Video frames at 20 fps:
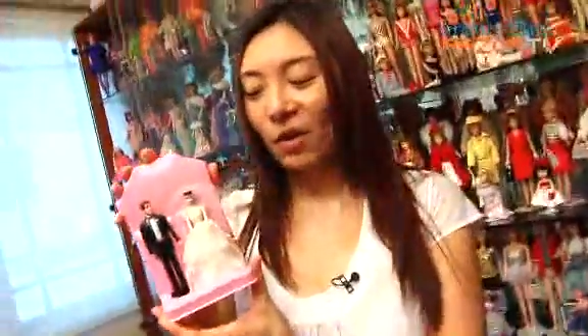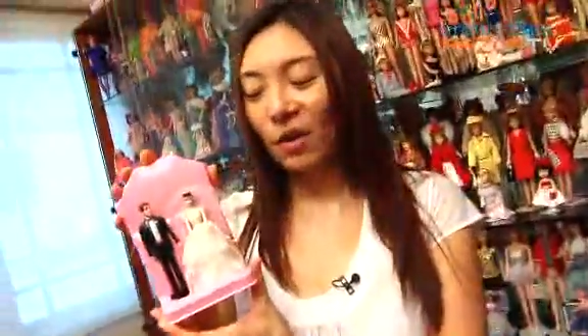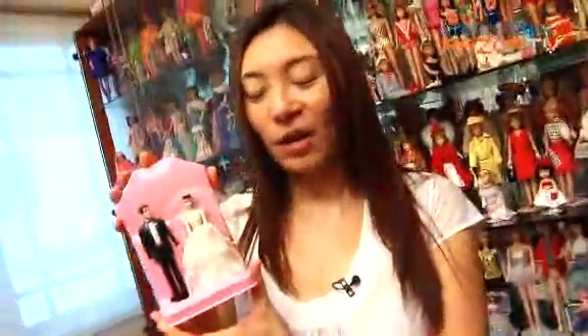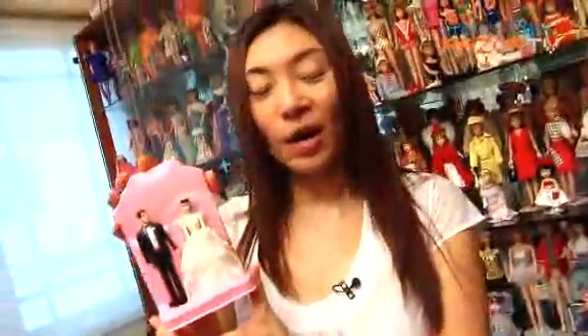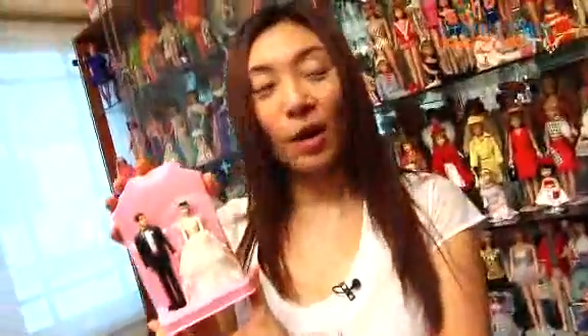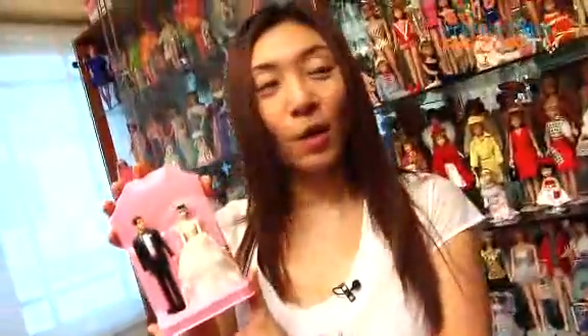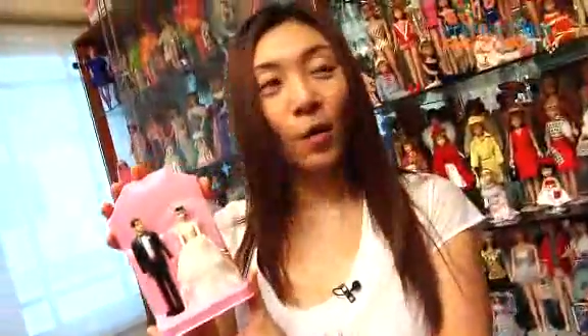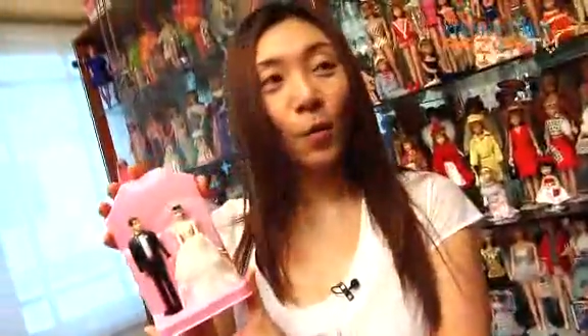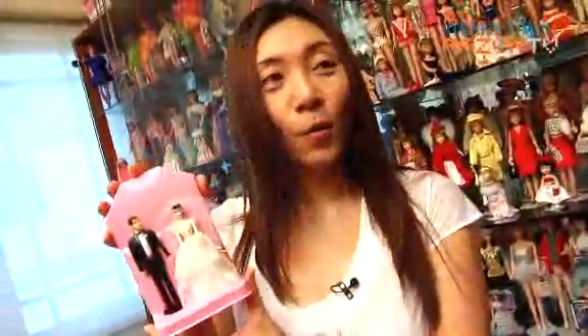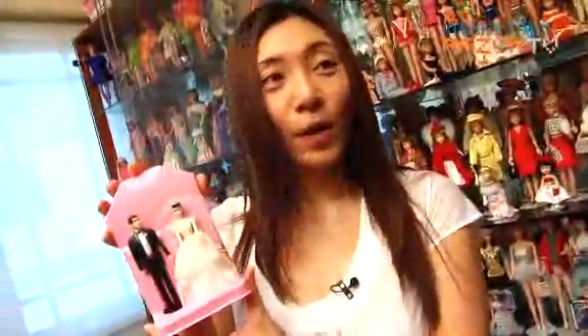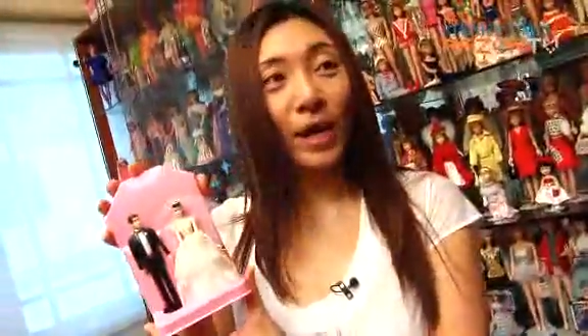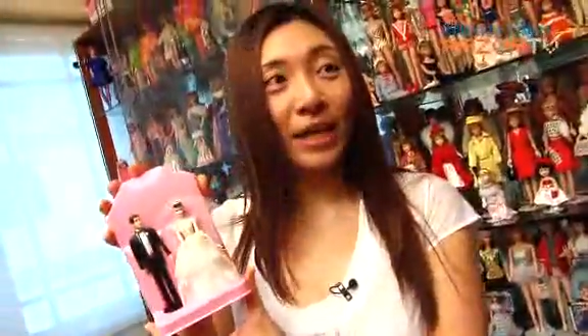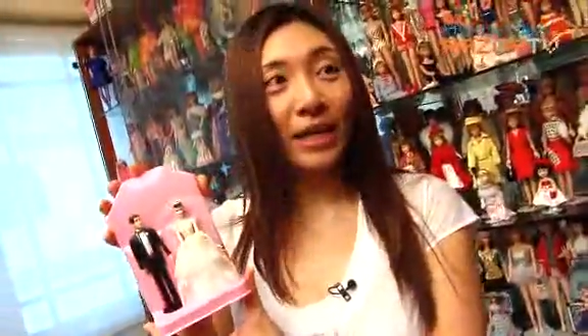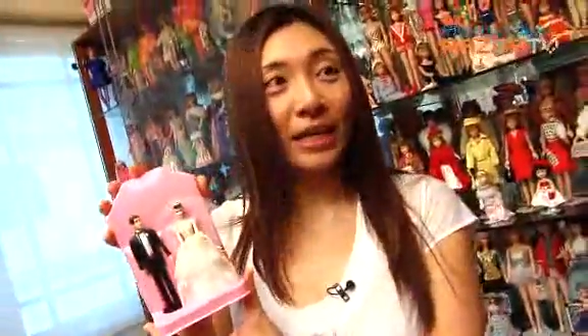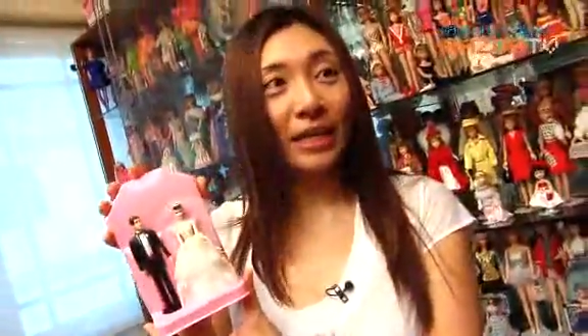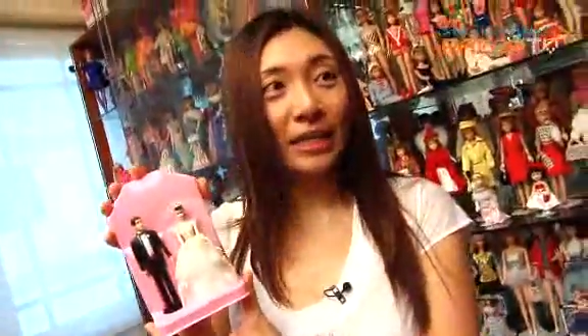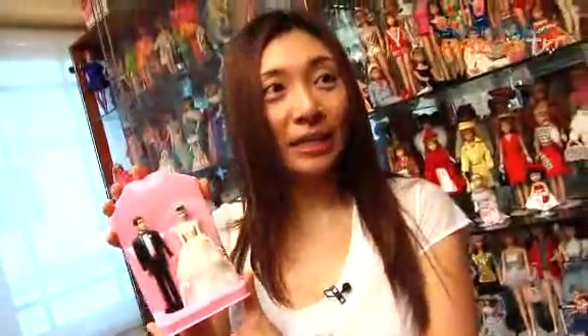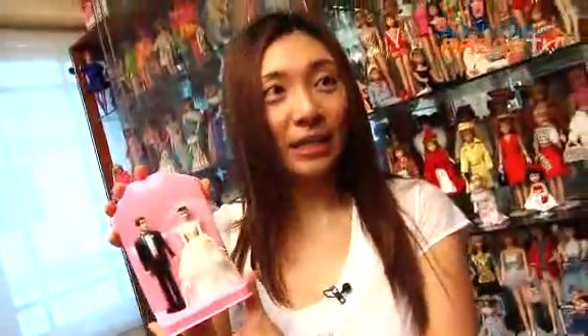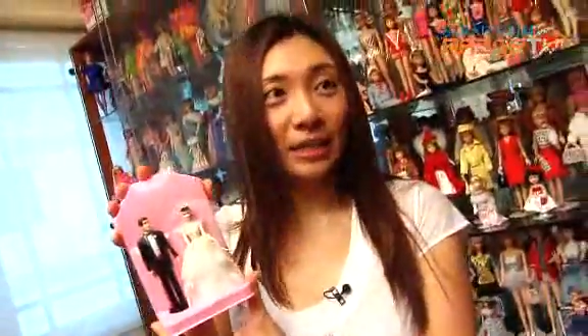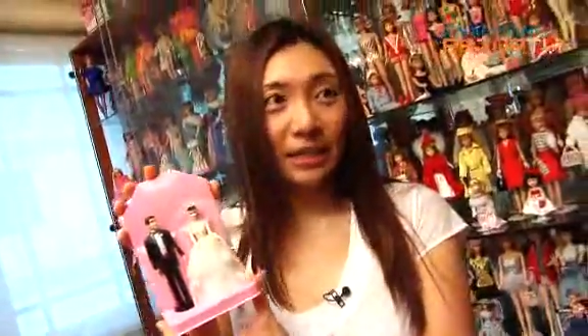on our
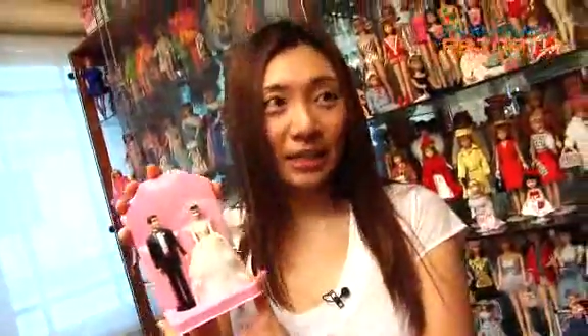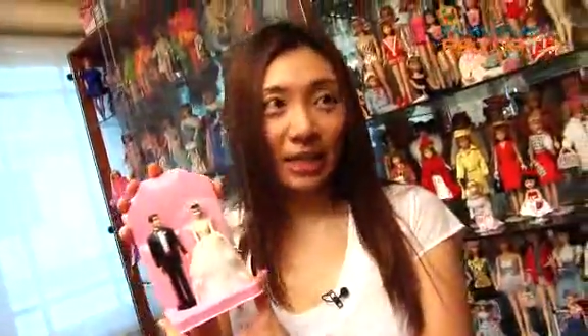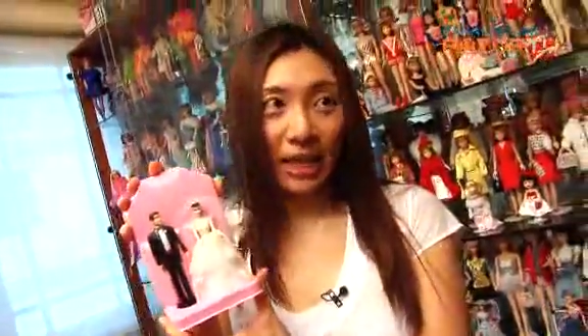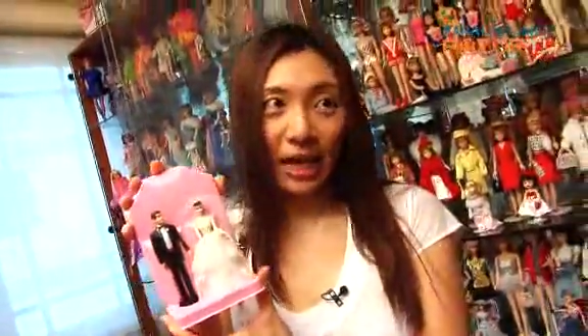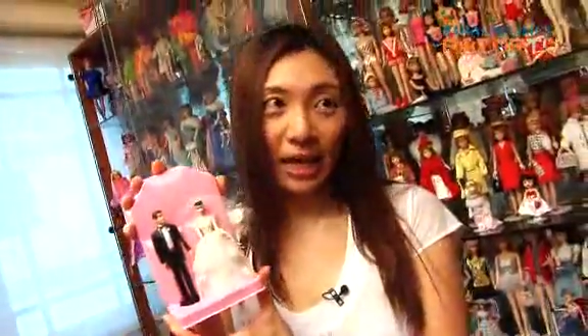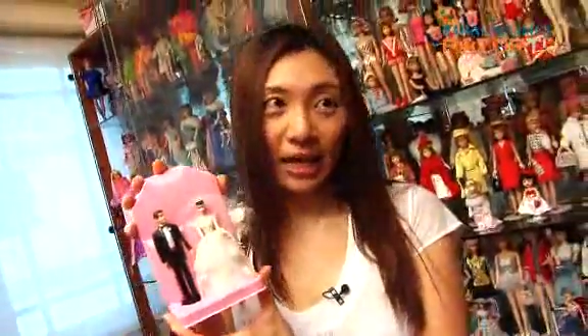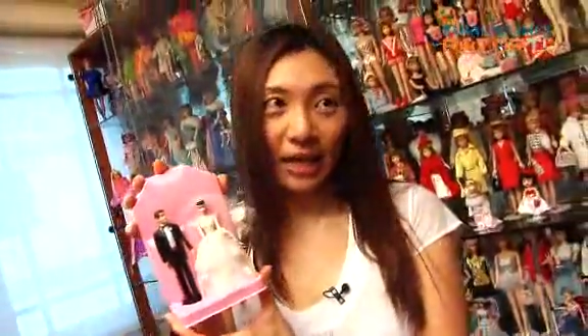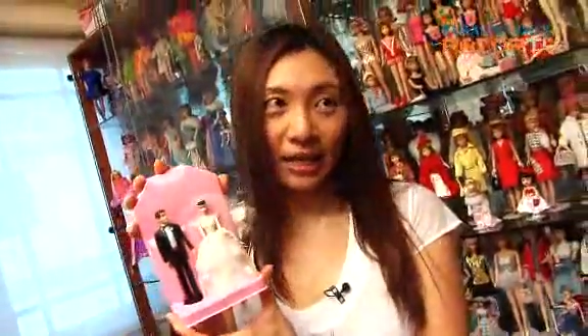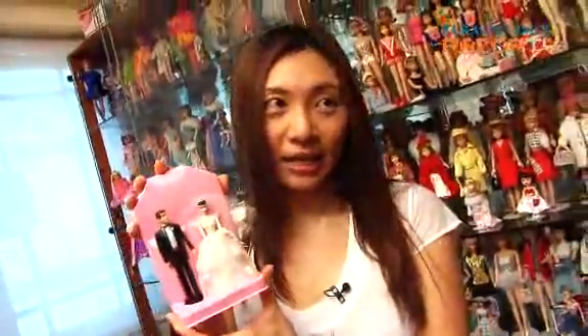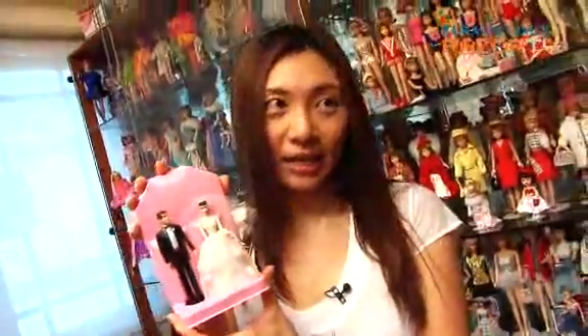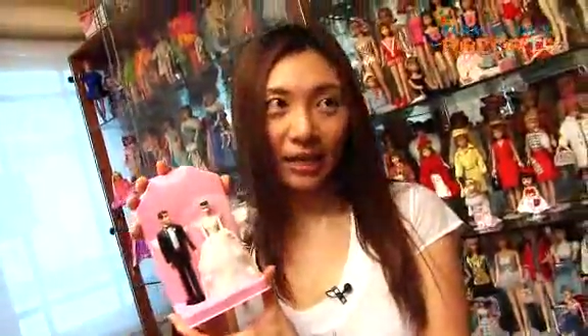wedding cake.